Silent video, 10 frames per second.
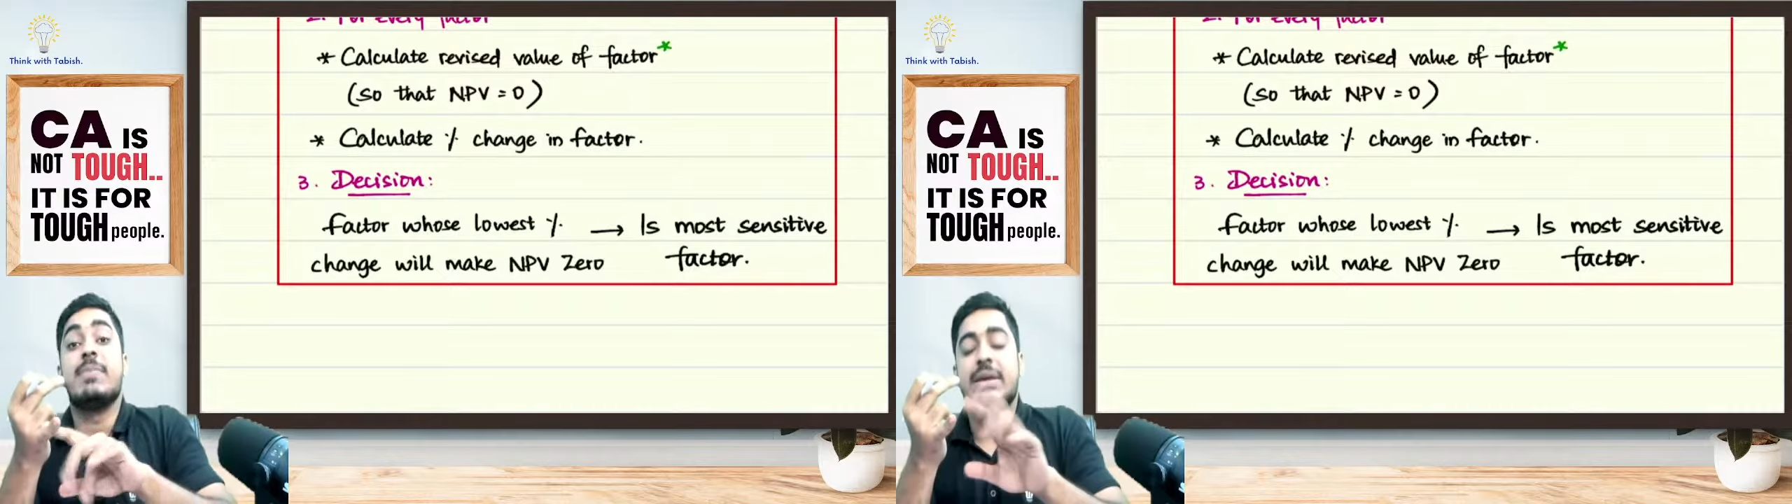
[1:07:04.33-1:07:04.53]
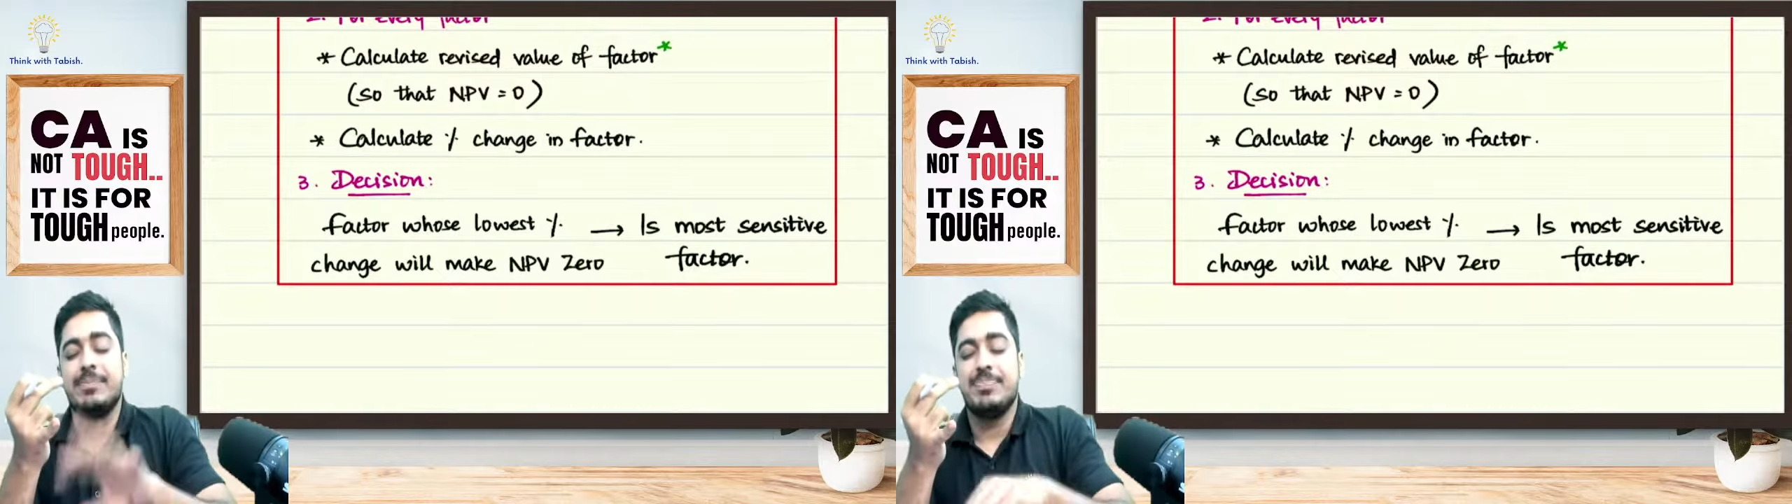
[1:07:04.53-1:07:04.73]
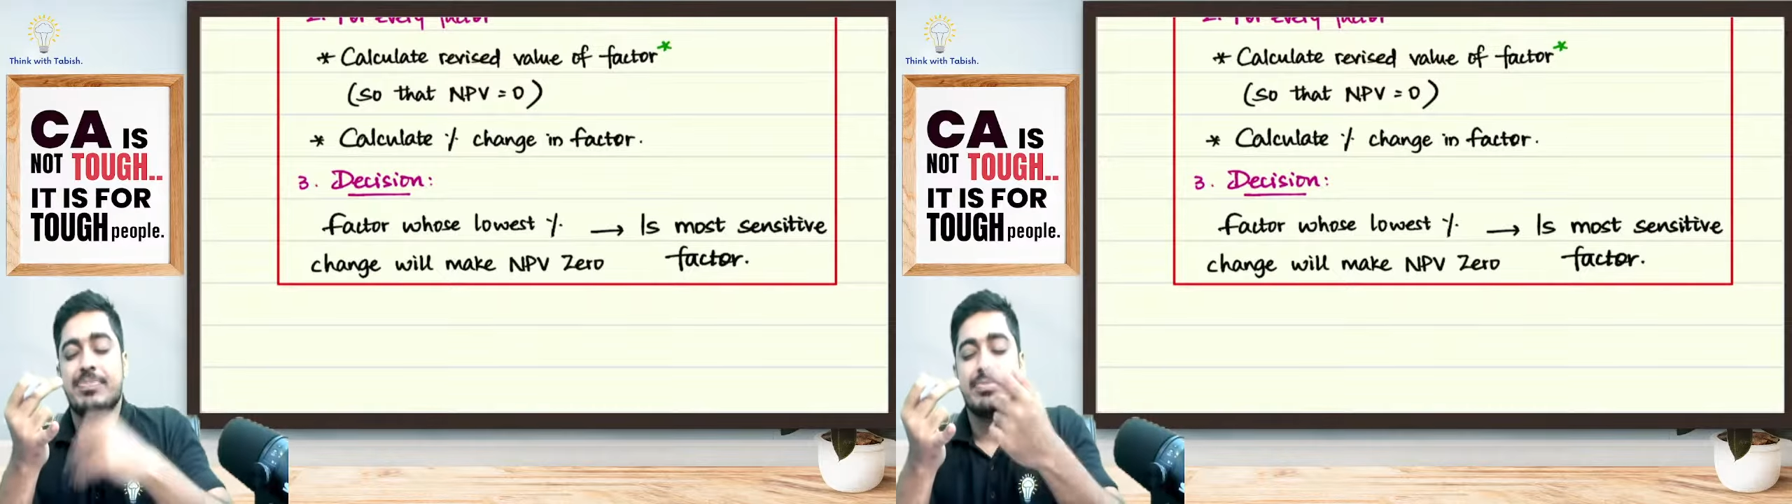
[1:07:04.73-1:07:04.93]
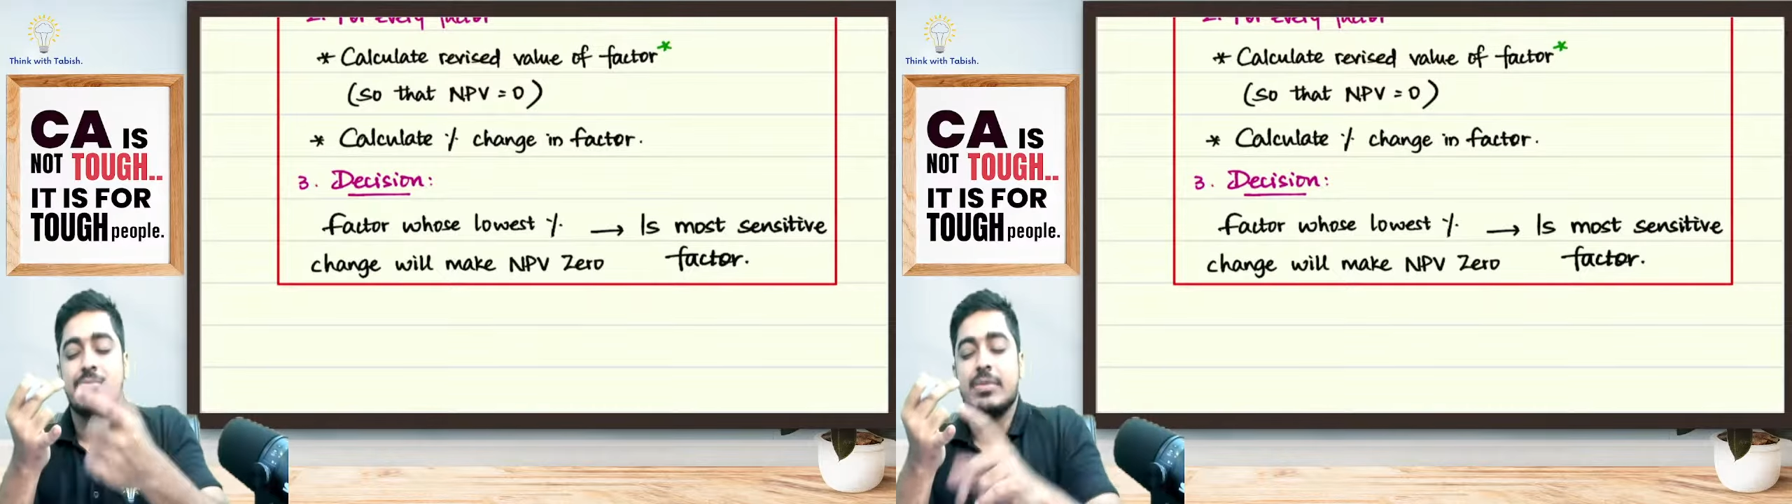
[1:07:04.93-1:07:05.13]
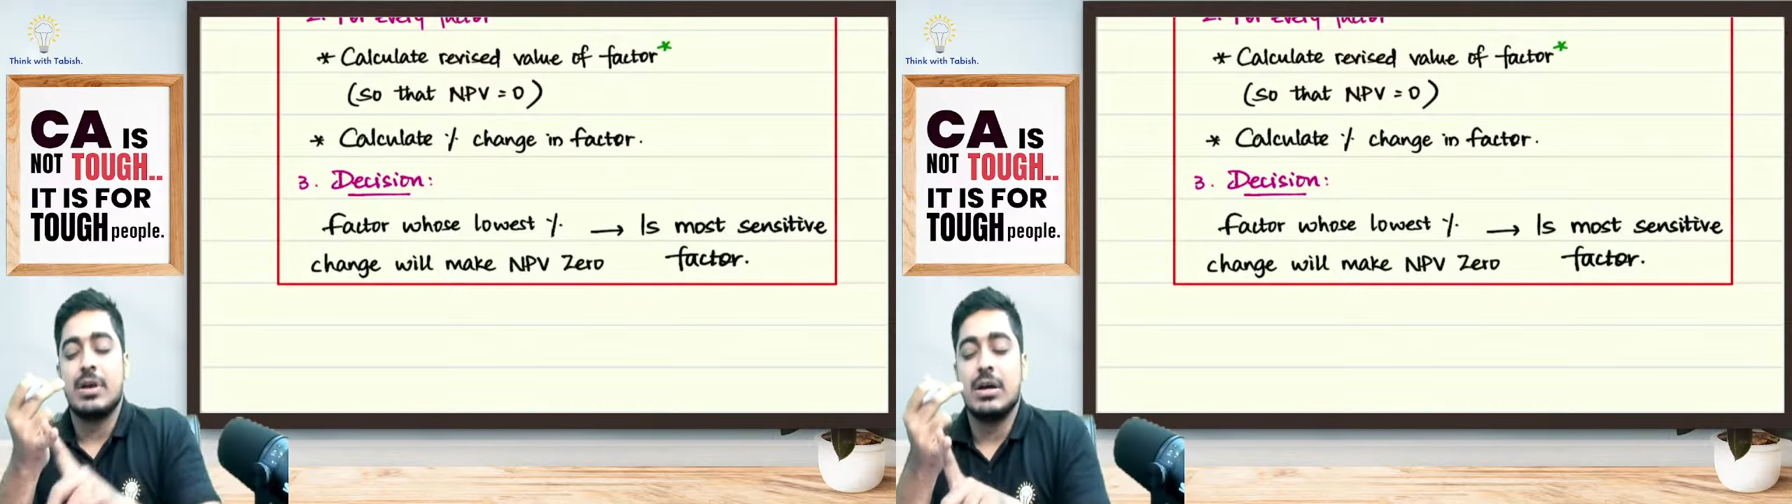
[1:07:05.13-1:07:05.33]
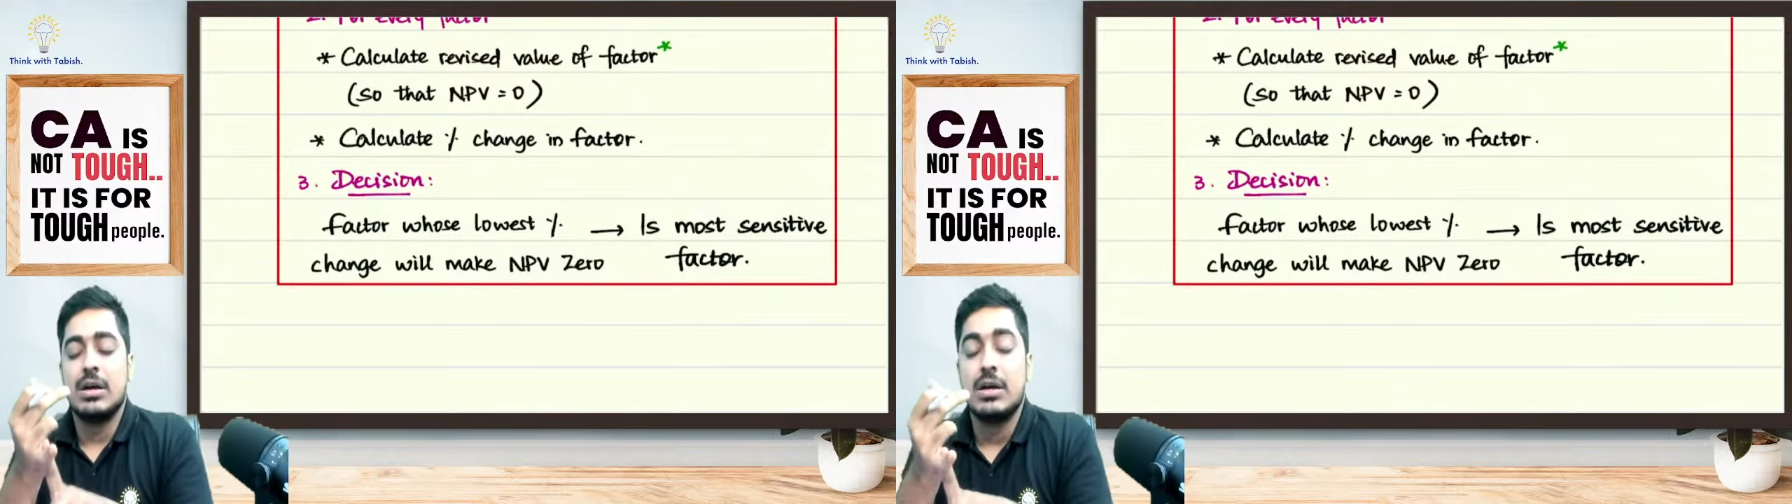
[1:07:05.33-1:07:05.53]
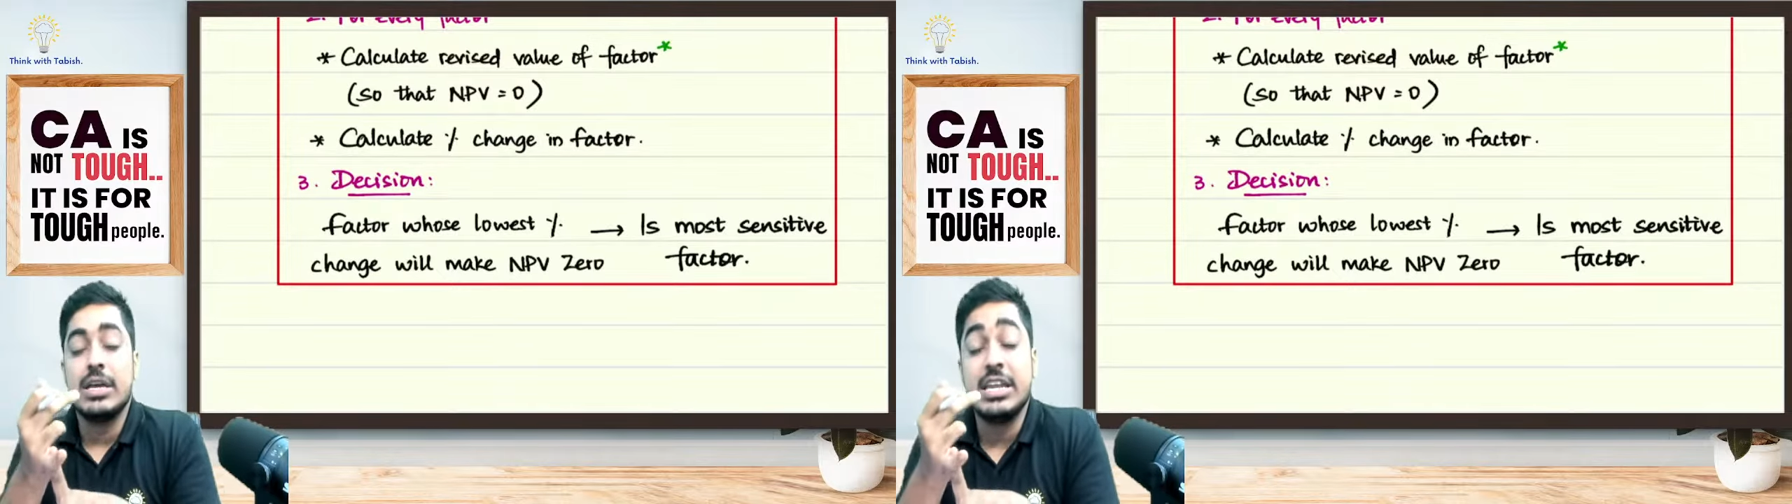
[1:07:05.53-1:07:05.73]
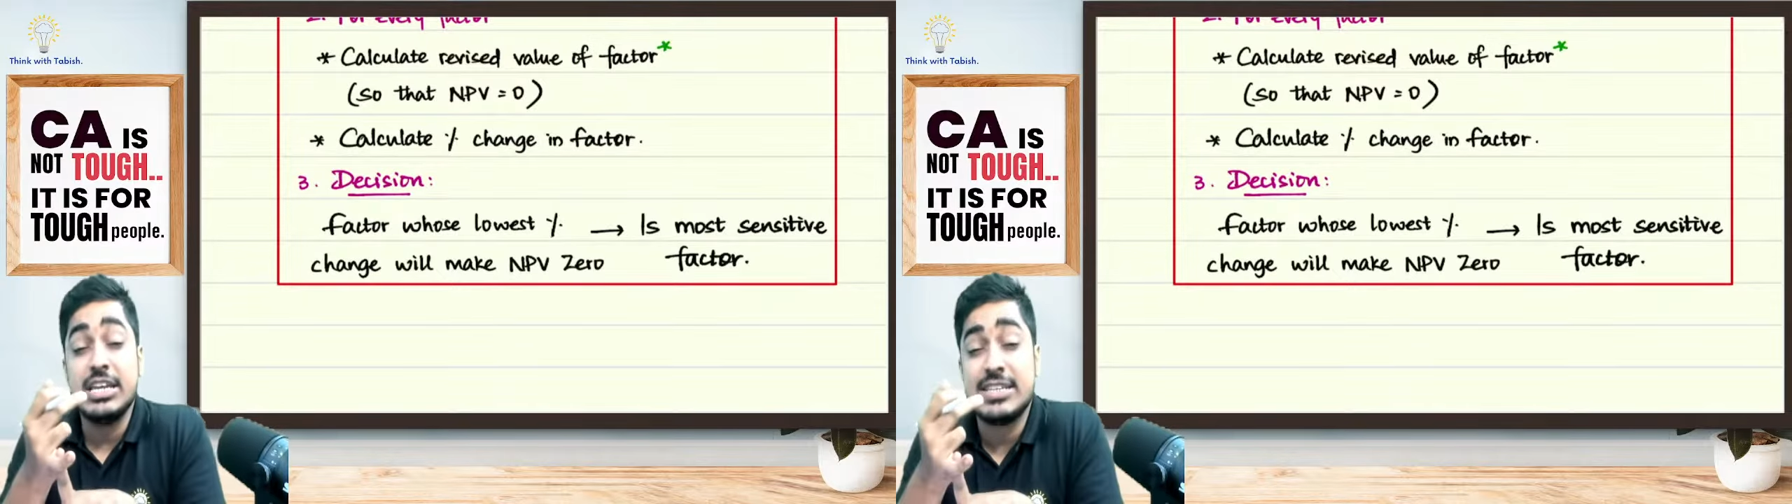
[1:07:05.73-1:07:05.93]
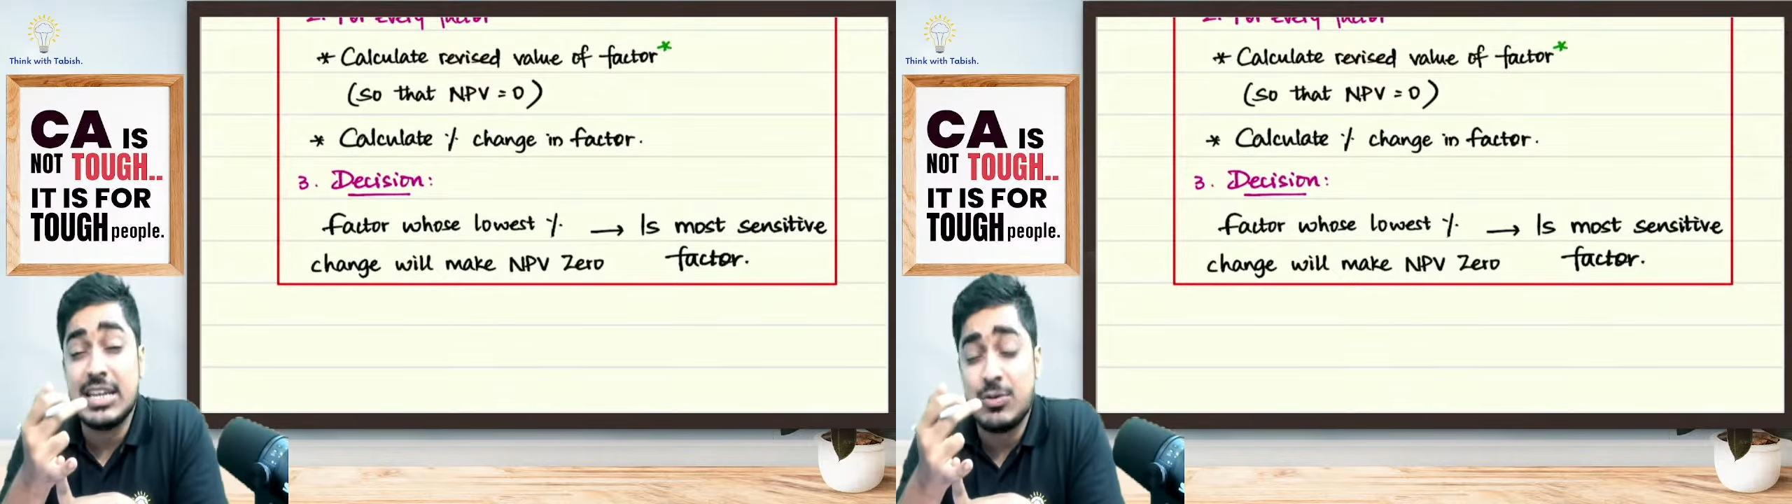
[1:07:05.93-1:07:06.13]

my initial